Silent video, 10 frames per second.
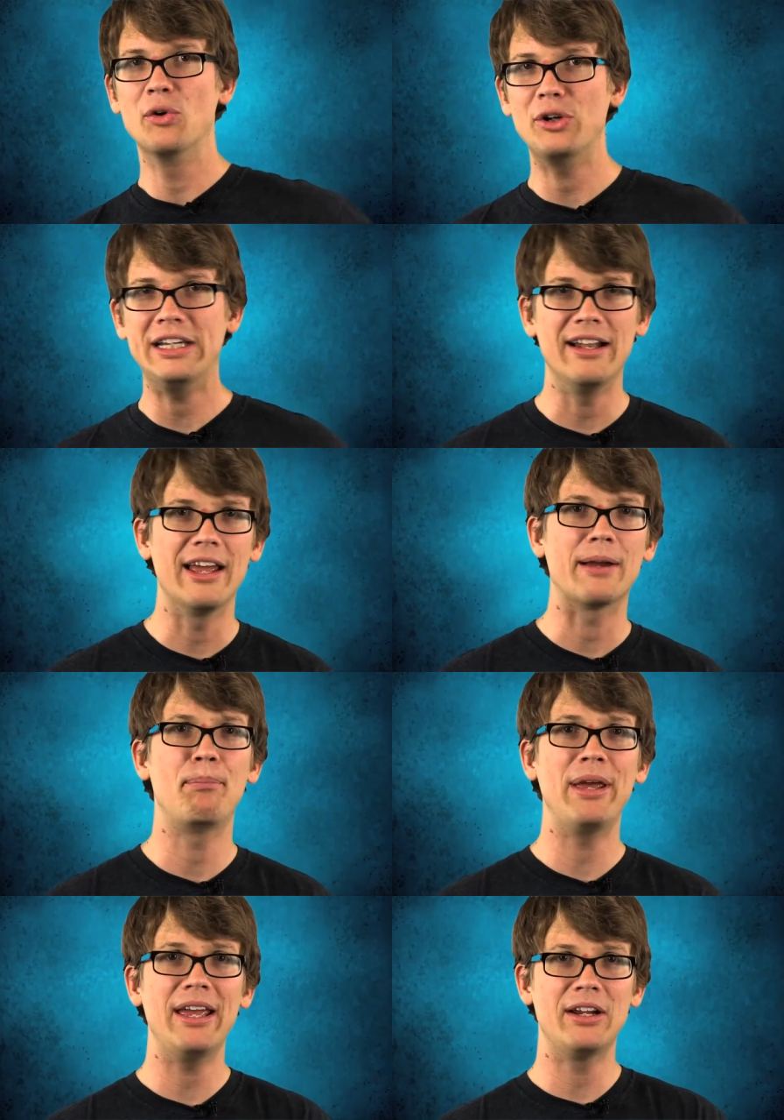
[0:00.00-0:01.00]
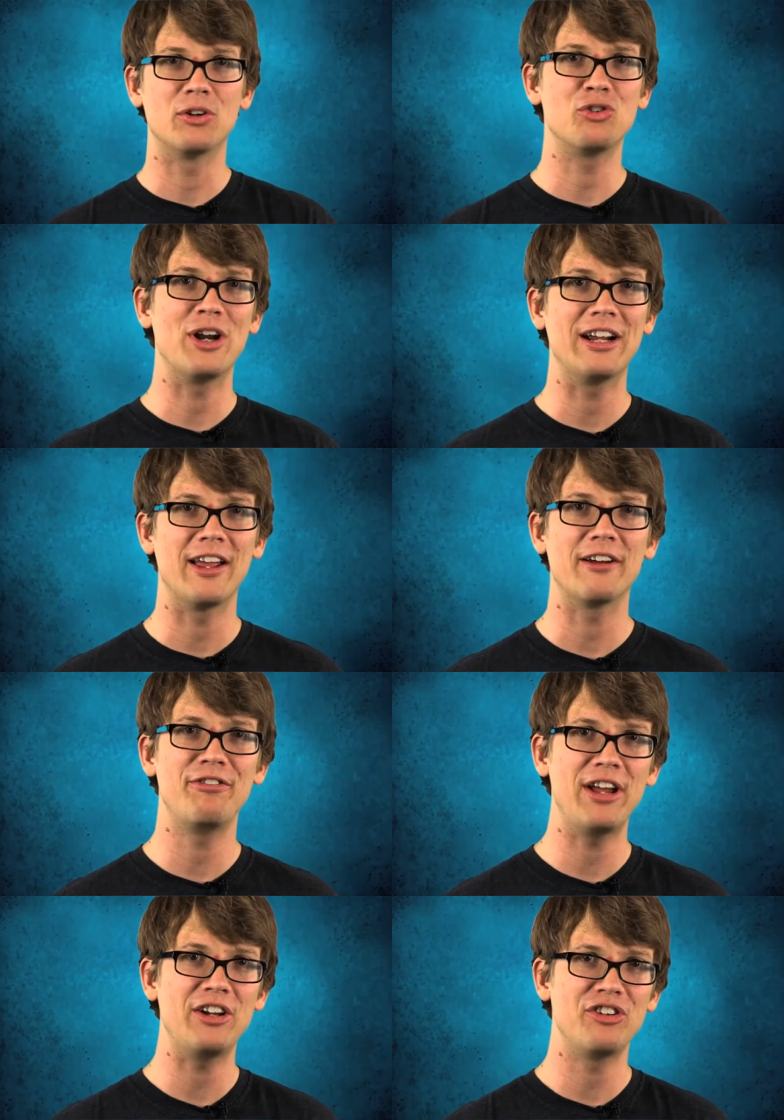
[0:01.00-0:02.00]
eat like a pig or drink like a
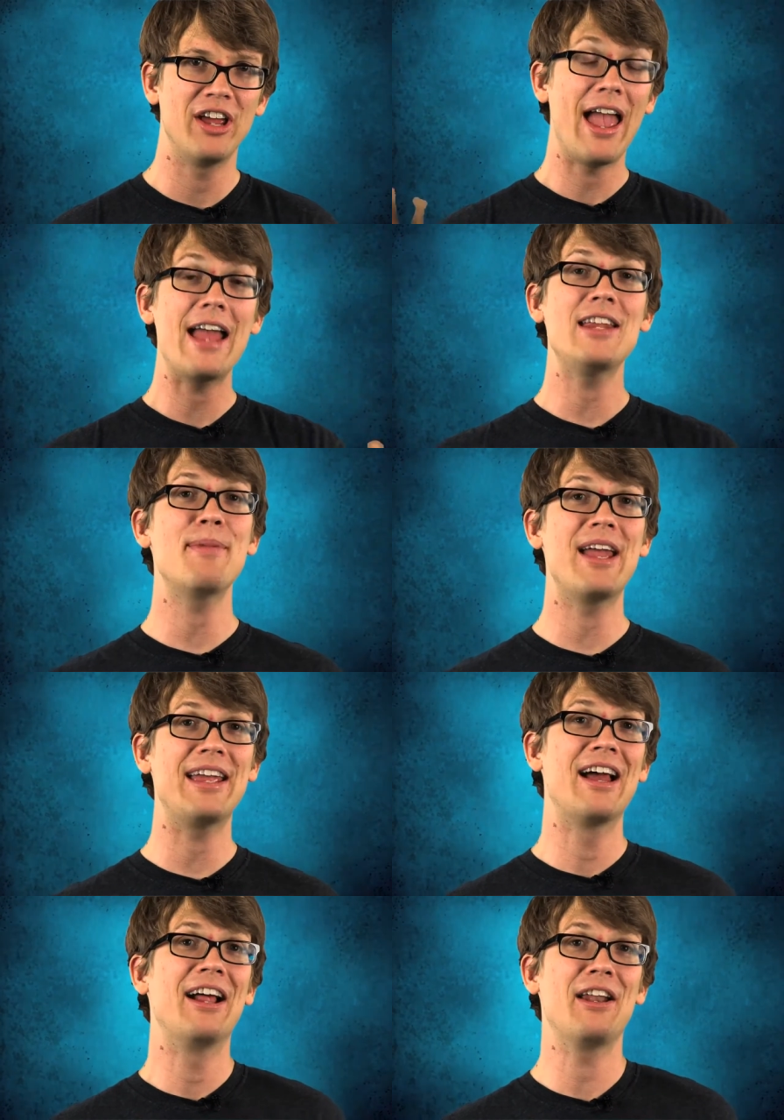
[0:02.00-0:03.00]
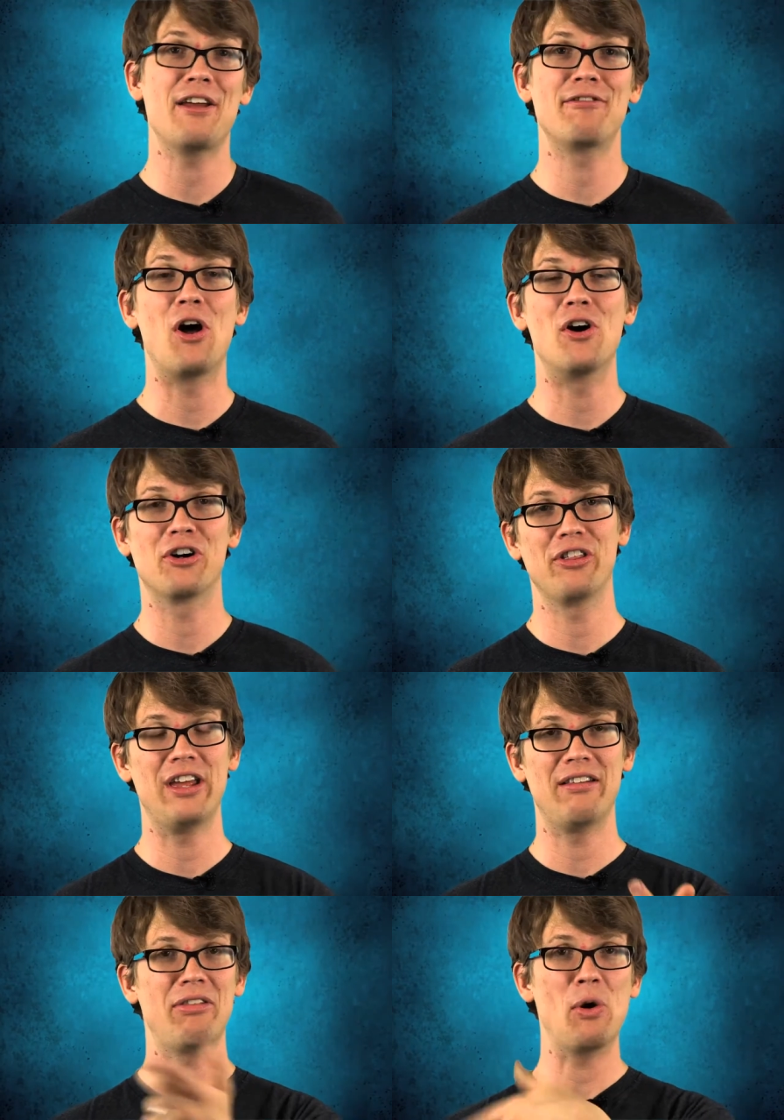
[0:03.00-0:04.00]
fish, and you may live longer
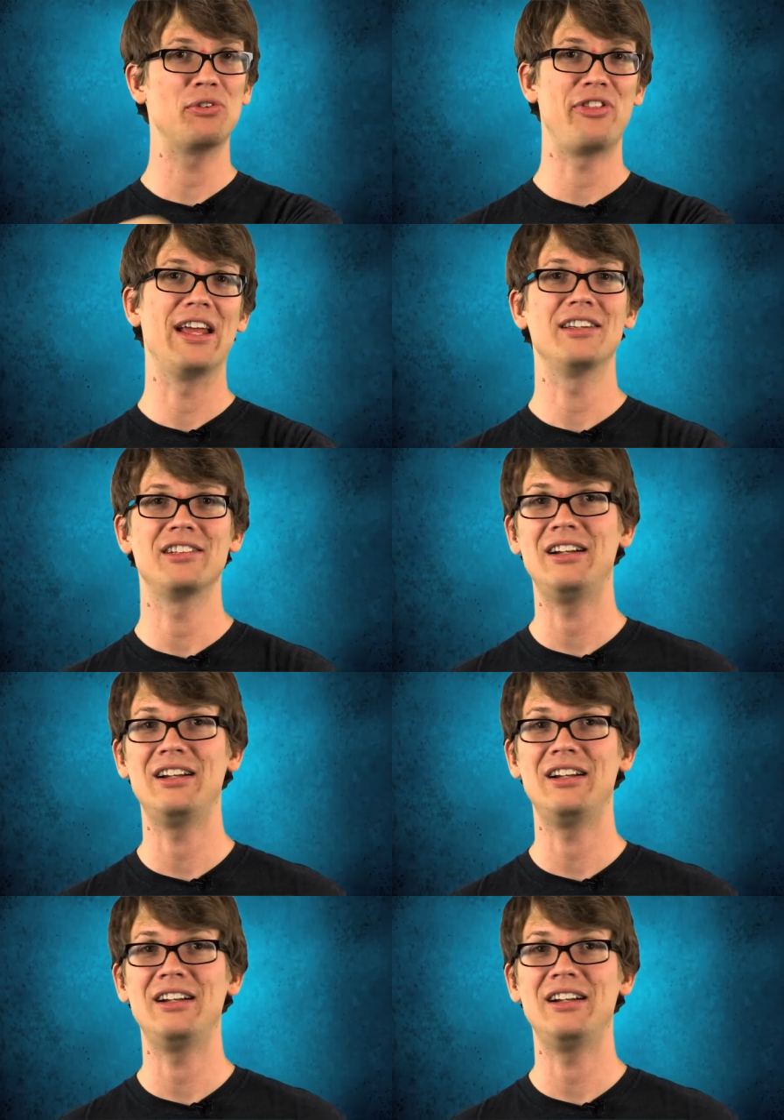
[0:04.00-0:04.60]
than those things at